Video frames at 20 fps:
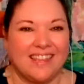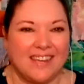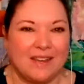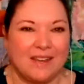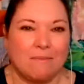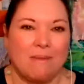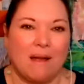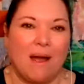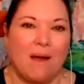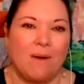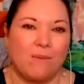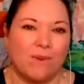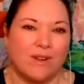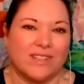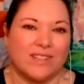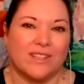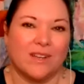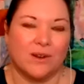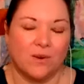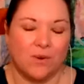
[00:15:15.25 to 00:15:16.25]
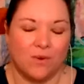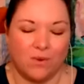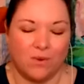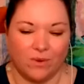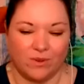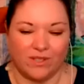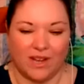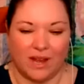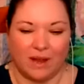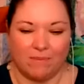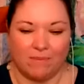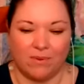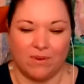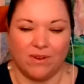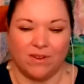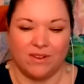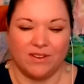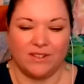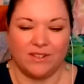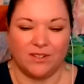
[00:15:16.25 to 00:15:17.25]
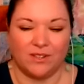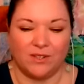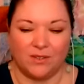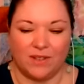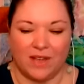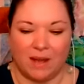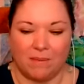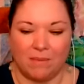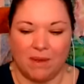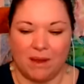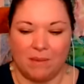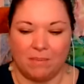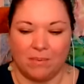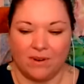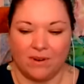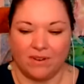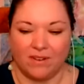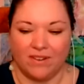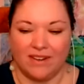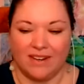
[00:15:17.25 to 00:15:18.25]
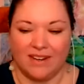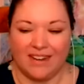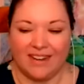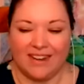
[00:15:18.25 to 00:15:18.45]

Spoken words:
think about what's going to hold up to that paper.